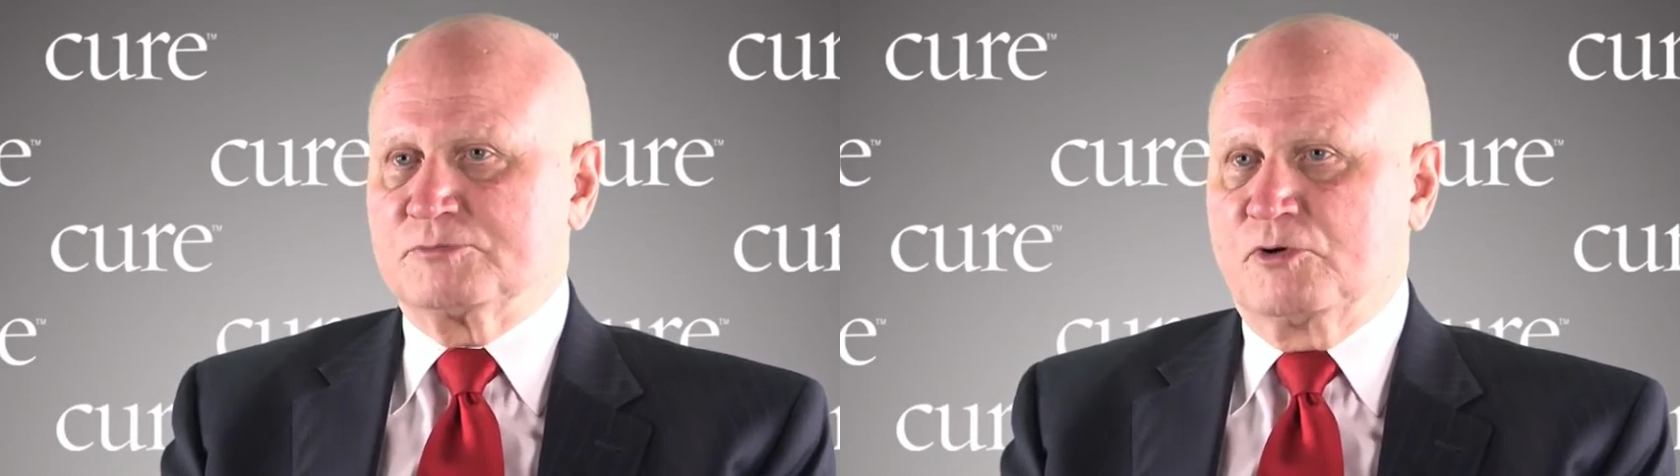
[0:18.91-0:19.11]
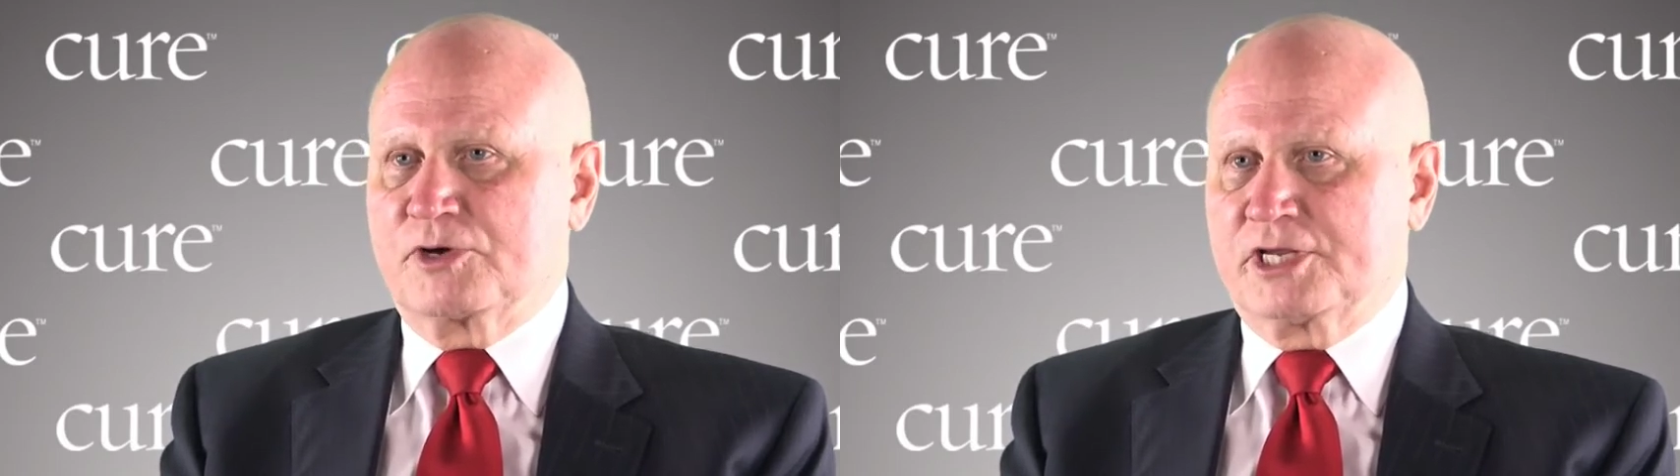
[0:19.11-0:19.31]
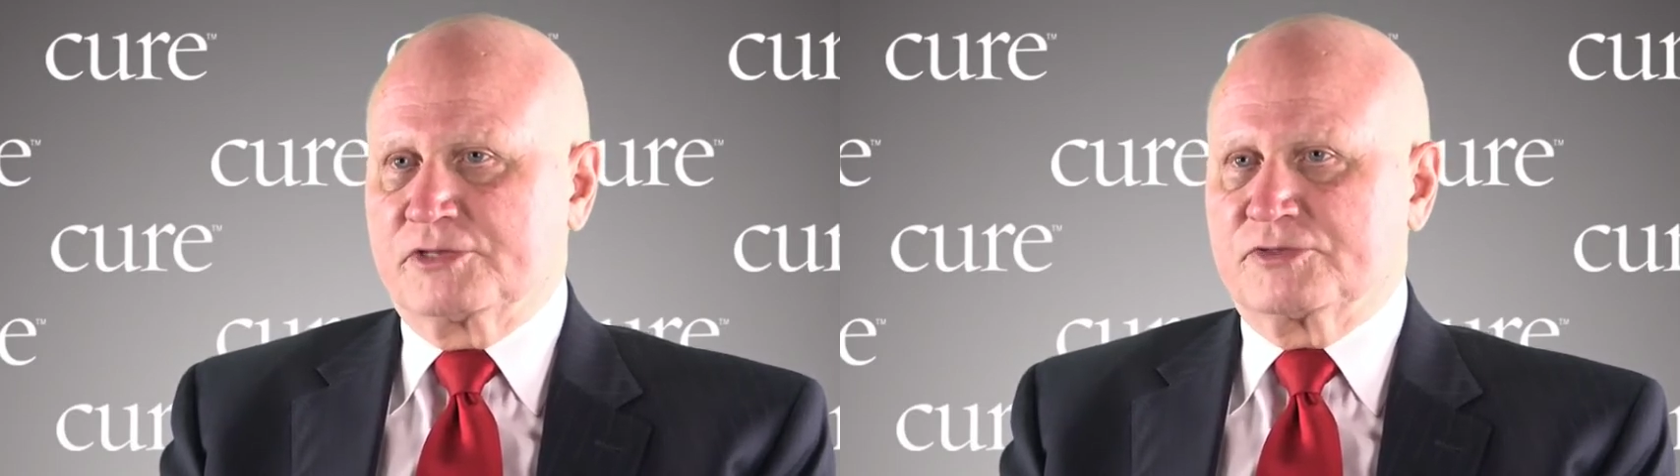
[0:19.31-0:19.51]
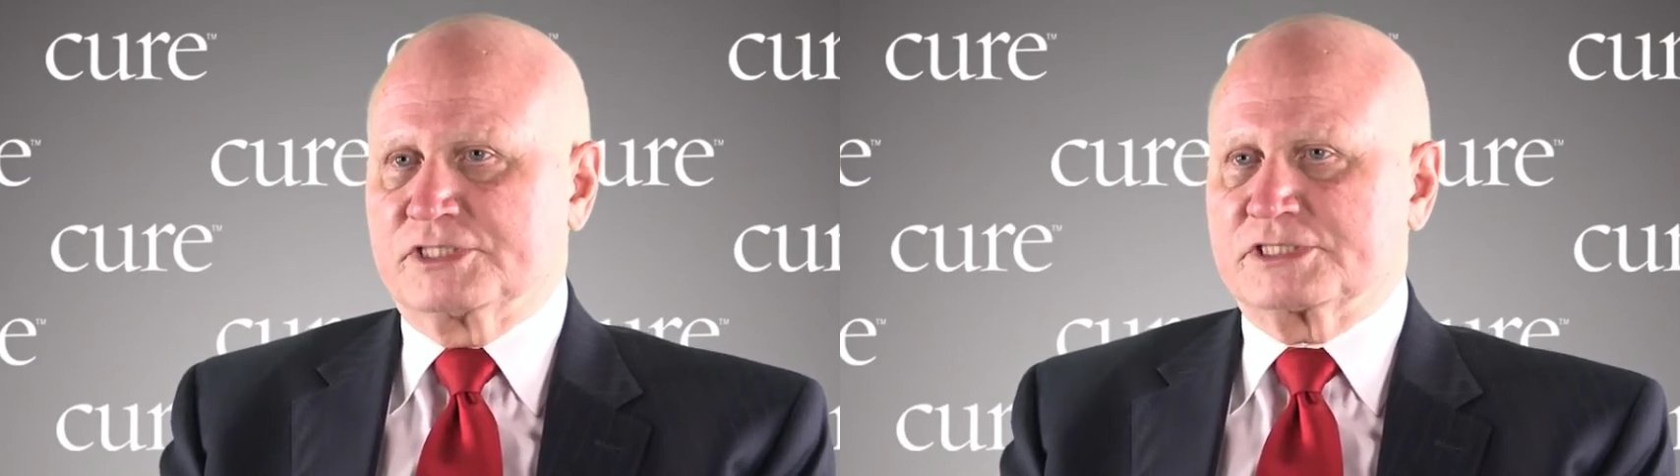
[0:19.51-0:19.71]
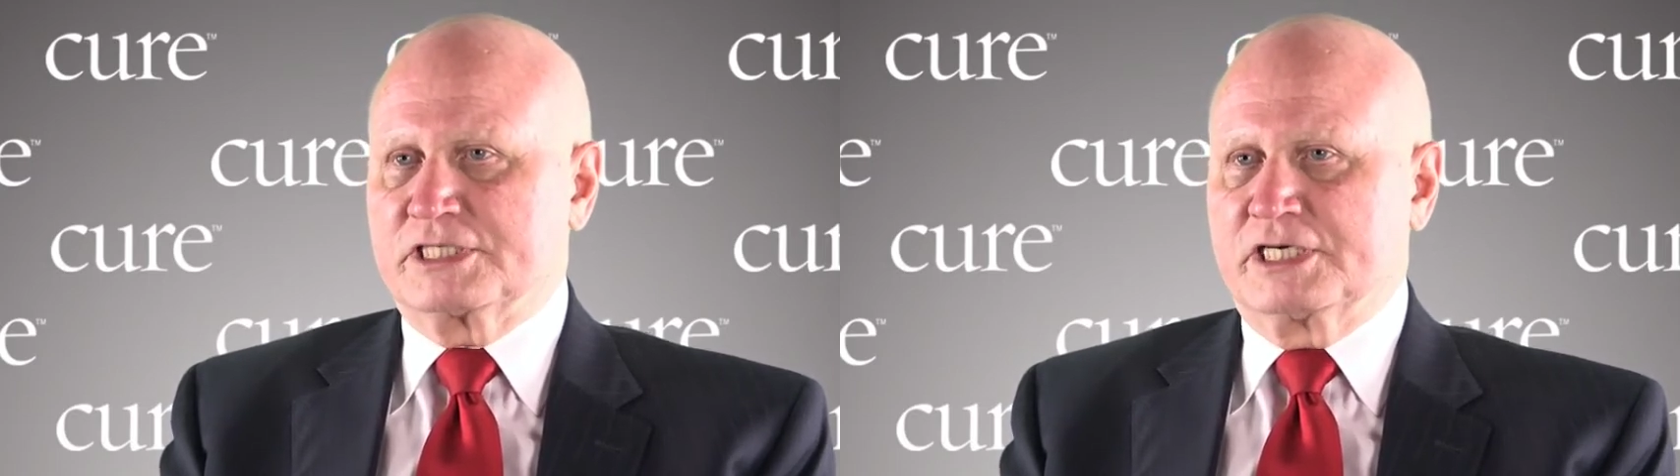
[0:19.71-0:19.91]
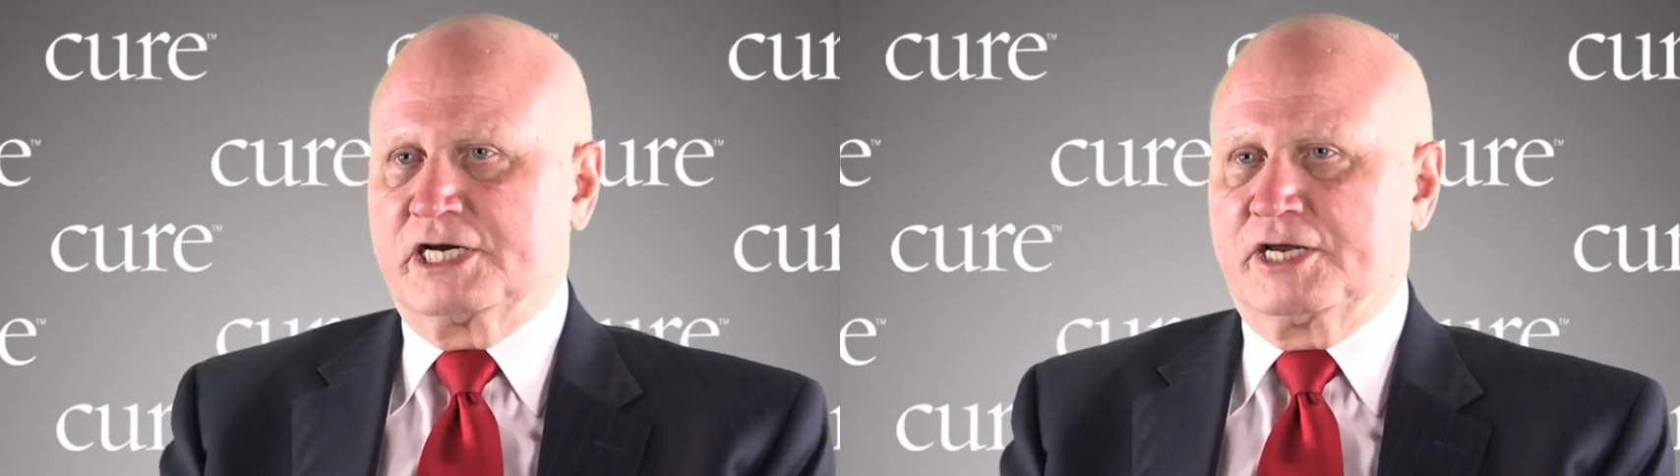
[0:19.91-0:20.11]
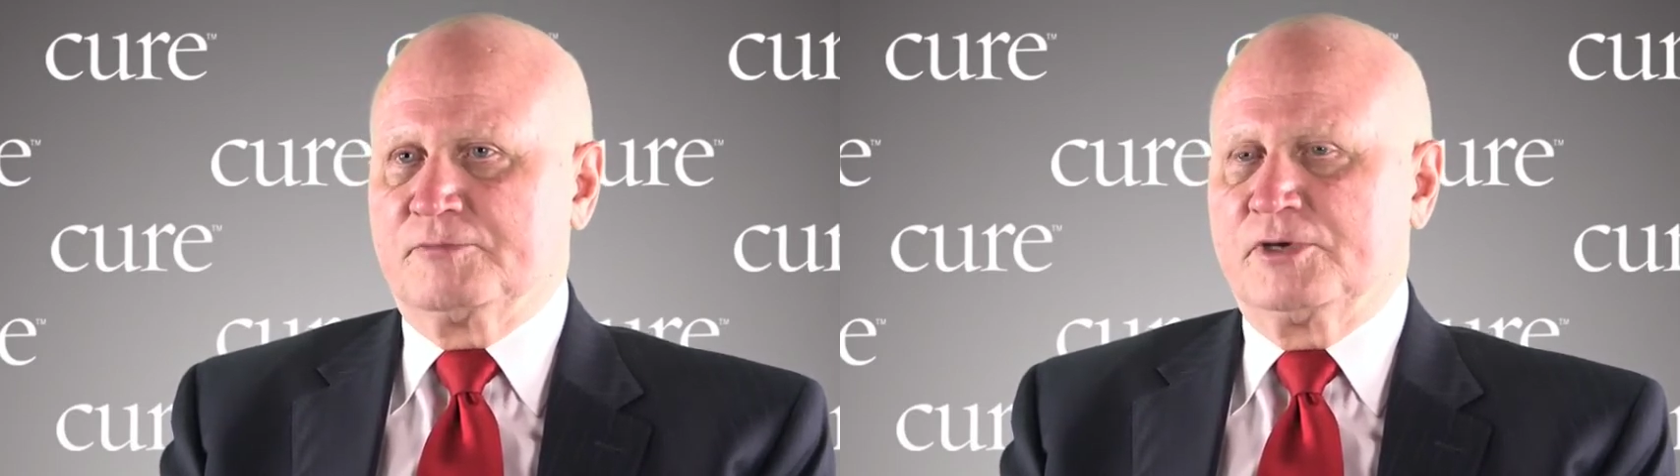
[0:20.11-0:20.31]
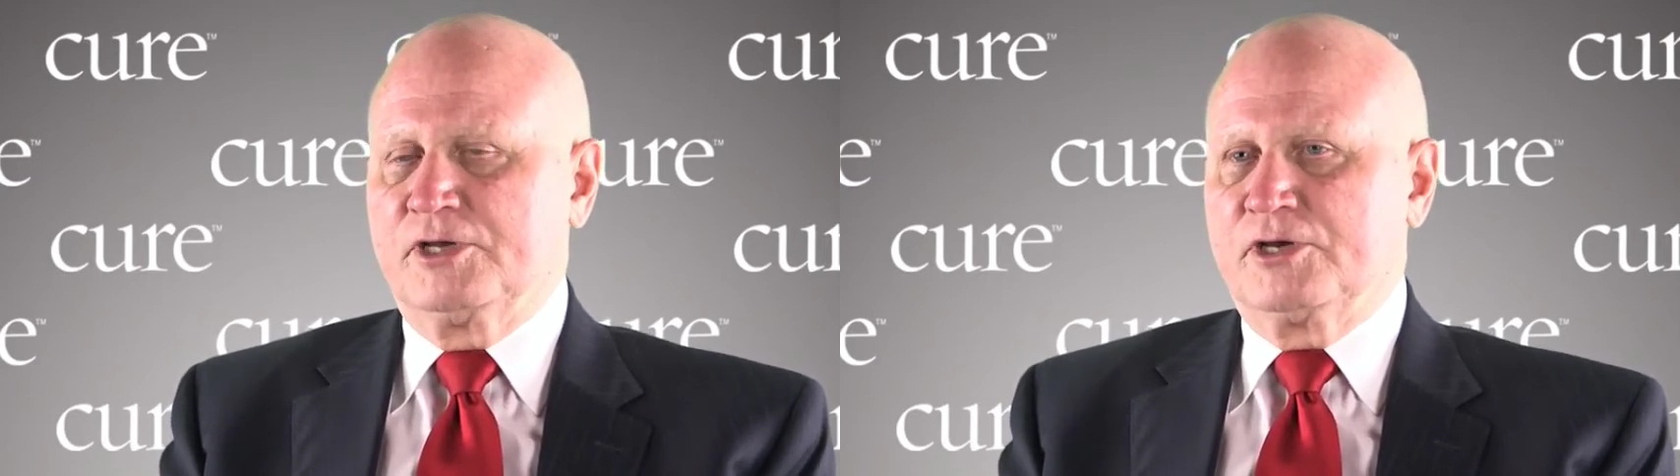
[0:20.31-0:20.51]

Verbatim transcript: smoking at this time.